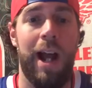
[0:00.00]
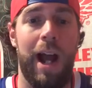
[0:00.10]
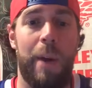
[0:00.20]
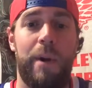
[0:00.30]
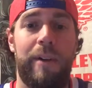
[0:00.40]

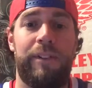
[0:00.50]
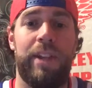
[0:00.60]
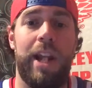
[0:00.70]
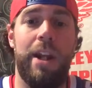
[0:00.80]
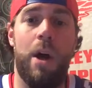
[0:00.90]
I would have
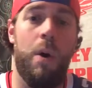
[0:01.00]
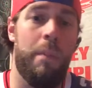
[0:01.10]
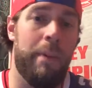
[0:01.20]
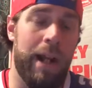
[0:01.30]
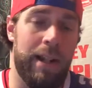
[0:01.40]
said no,
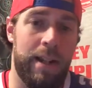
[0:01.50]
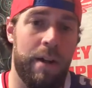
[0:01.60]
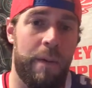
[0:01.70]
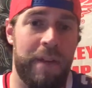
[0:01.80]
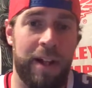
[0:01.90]
but
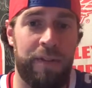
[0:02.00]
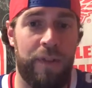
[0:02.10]
thus